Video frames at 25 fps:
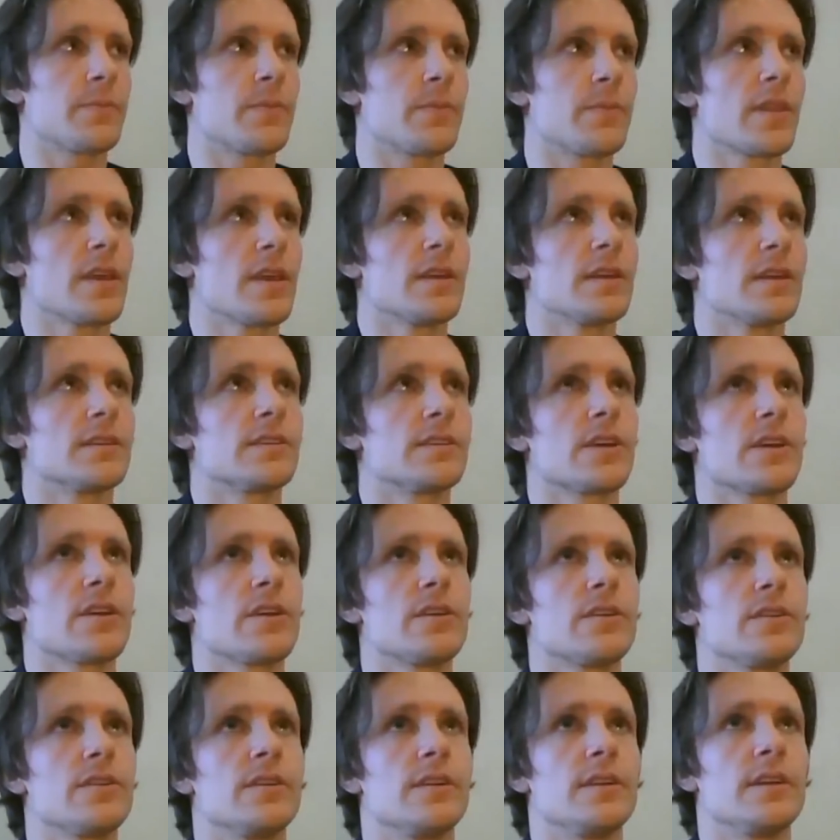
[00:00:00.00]

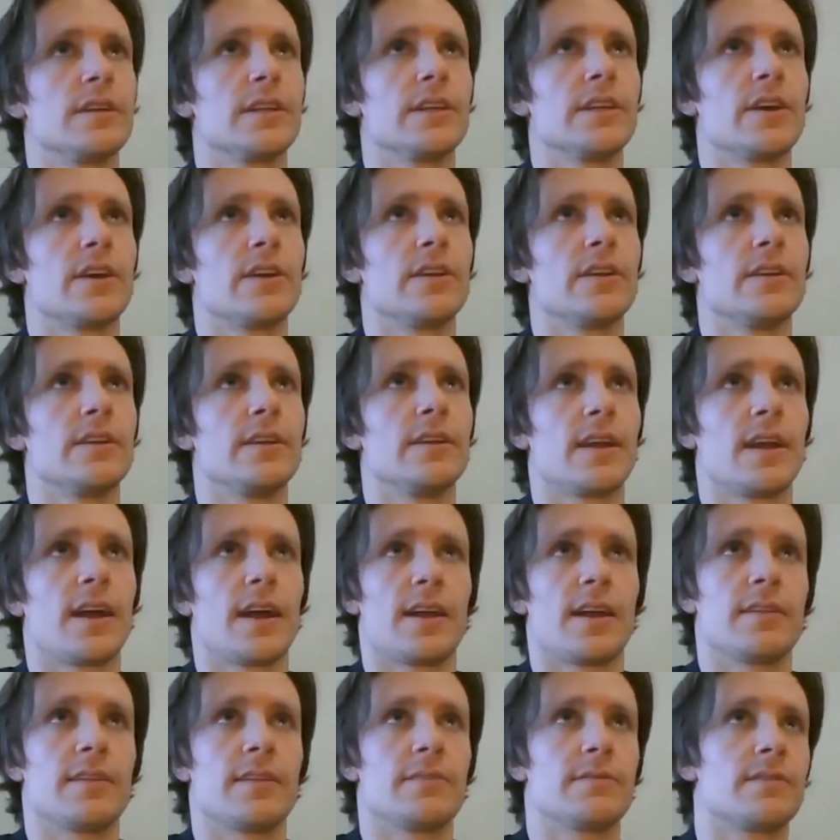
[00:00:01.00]
Other
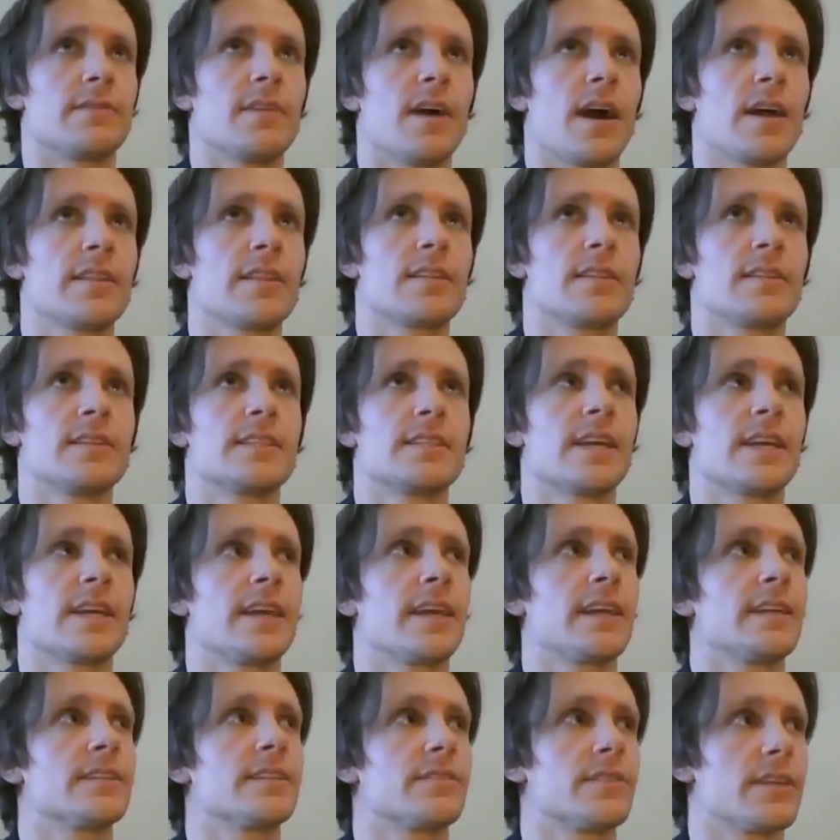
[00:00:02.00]
than
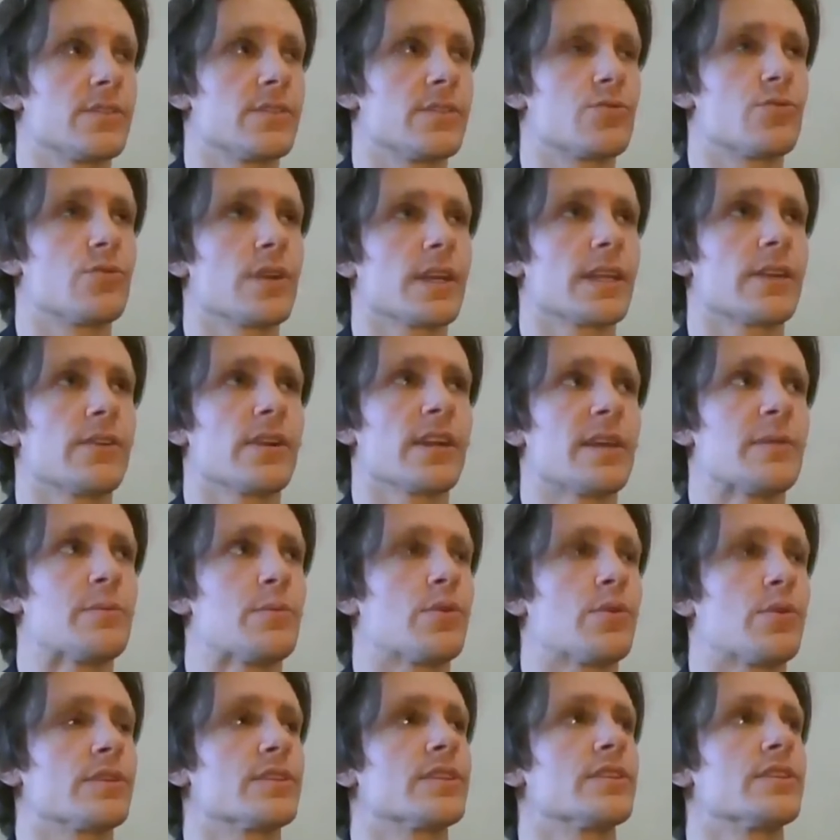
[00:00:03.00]
saying it's really, really
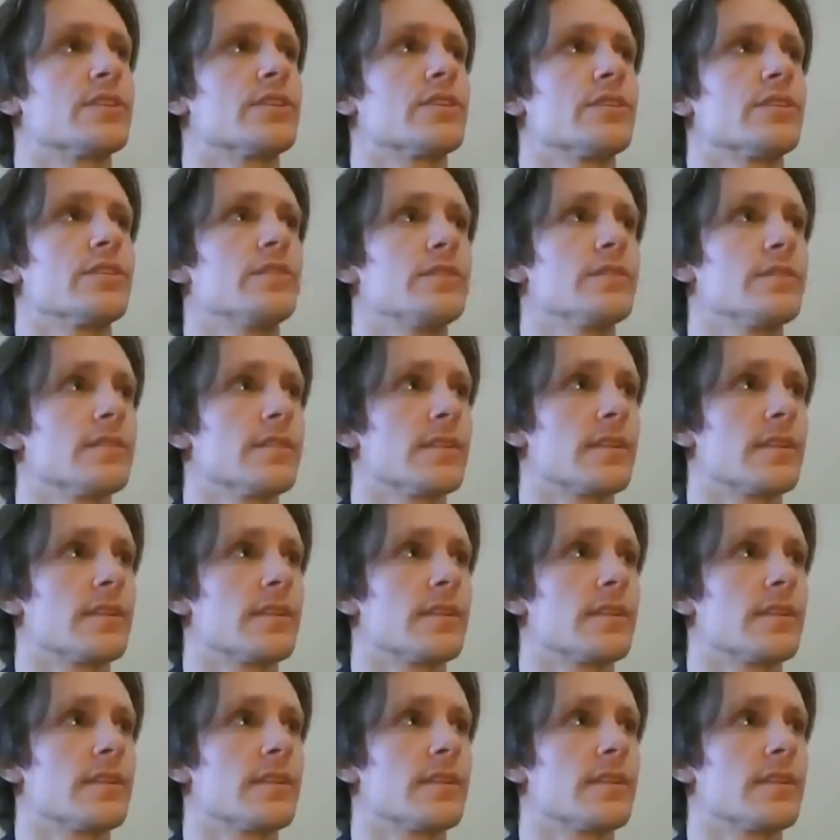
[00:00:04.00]
important to do,